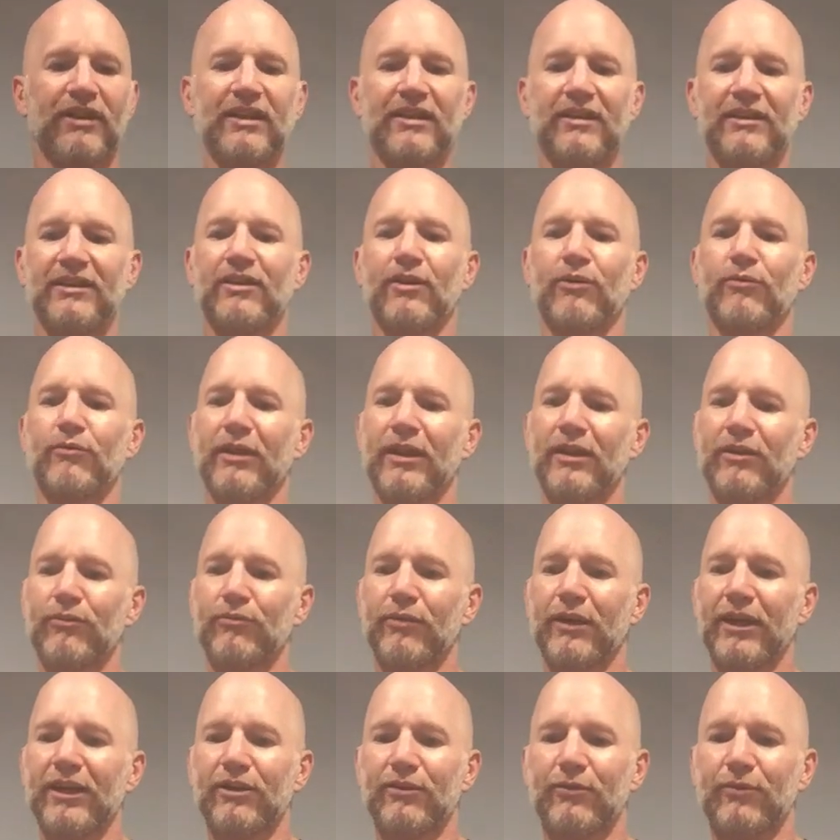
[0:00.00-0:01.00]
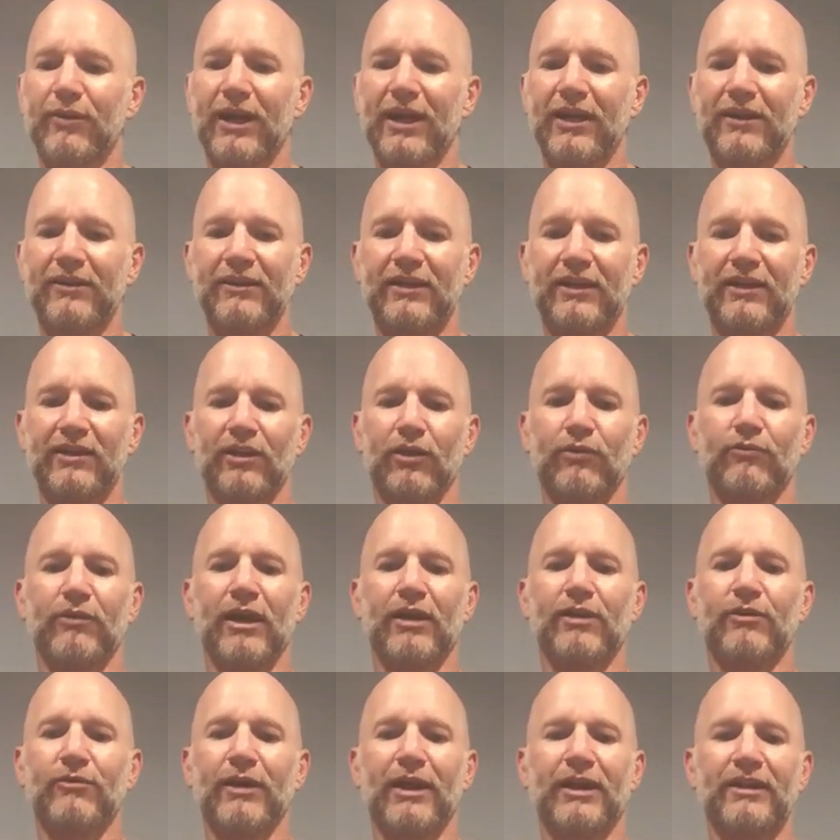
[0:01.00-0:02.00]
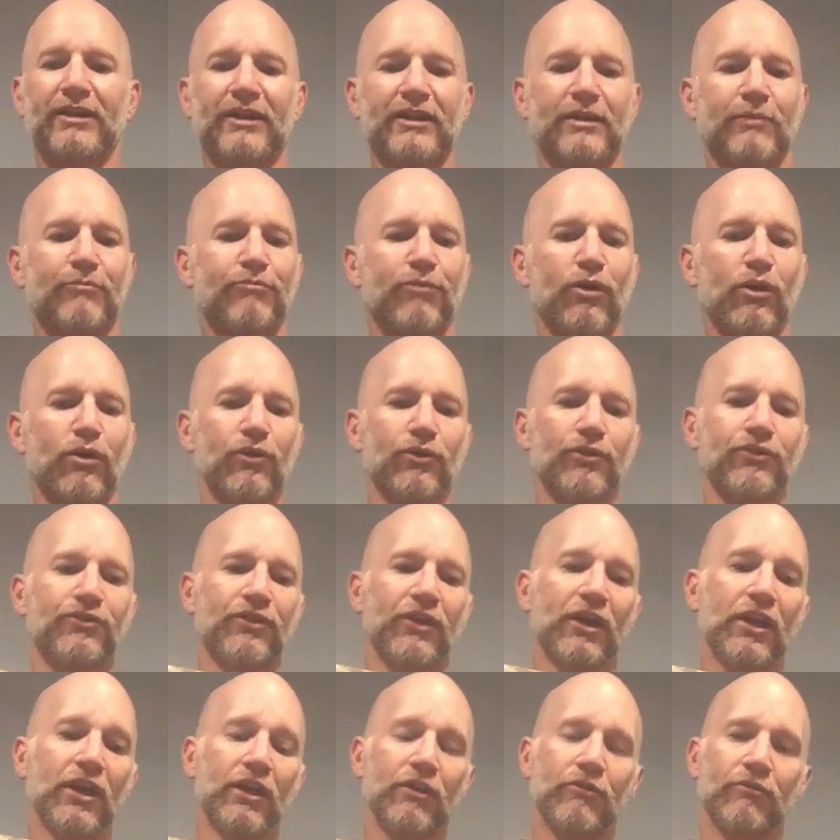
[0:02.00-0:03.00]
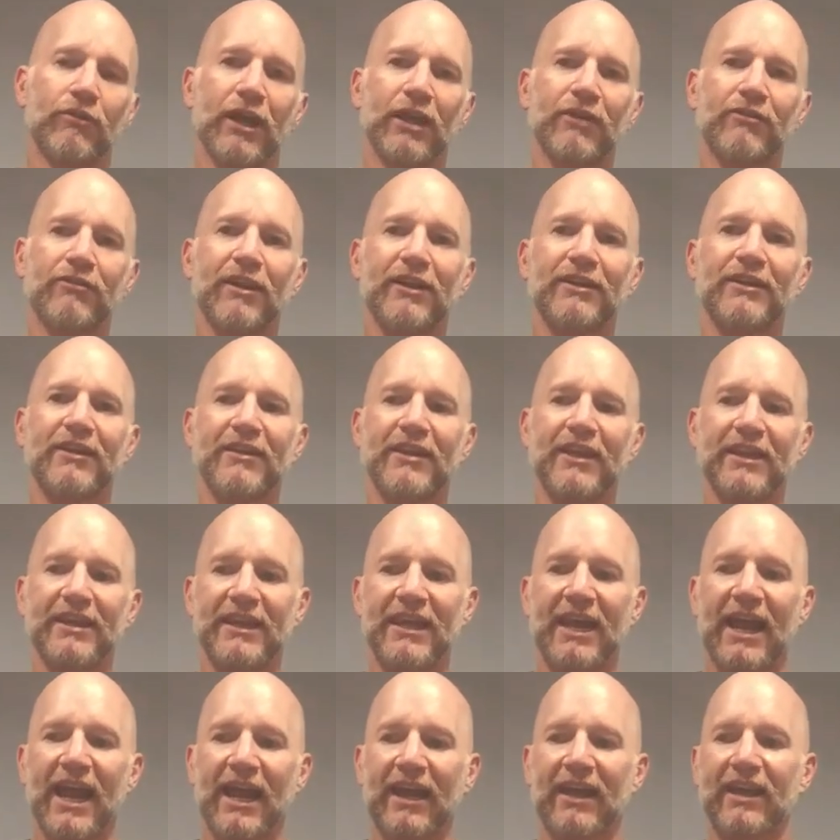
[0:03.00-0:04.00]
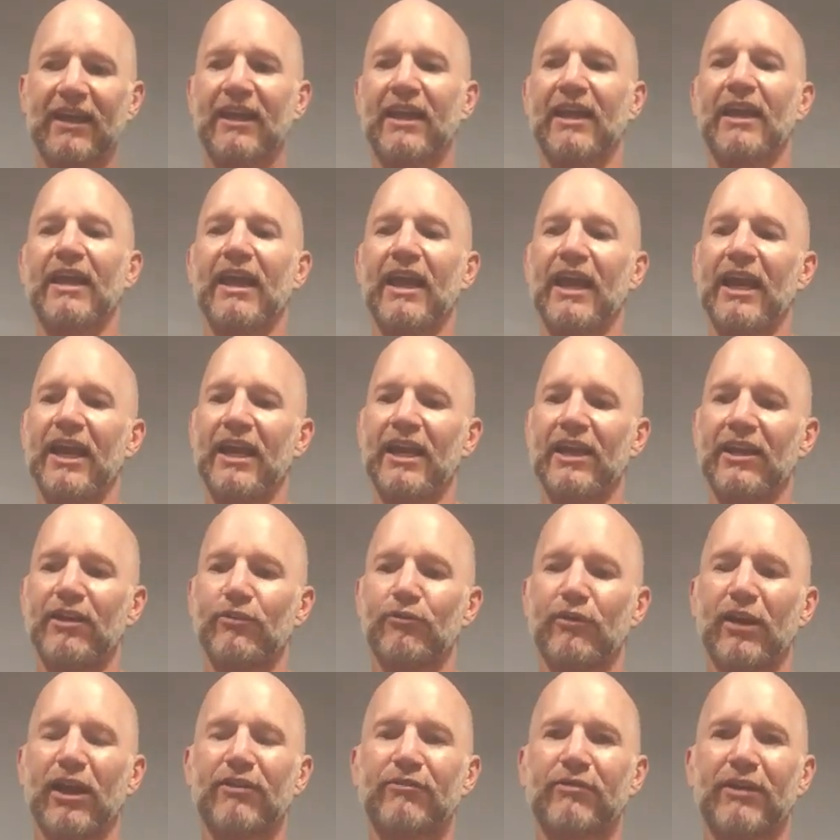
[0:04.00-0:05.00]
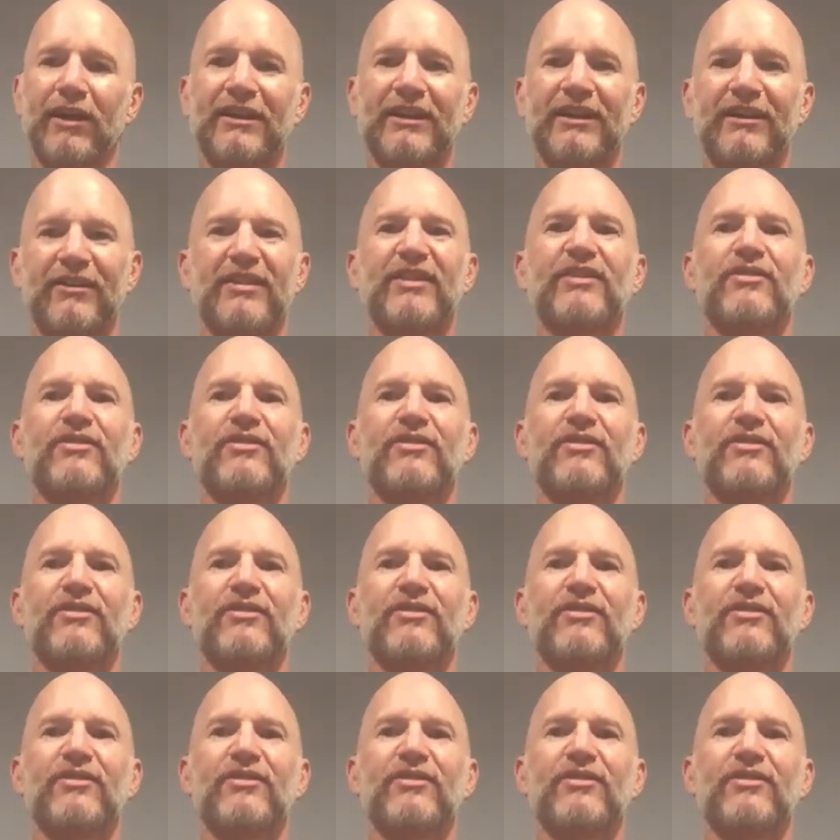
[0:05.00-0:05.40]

Right around in the bolt, right around in the neck, and right around here.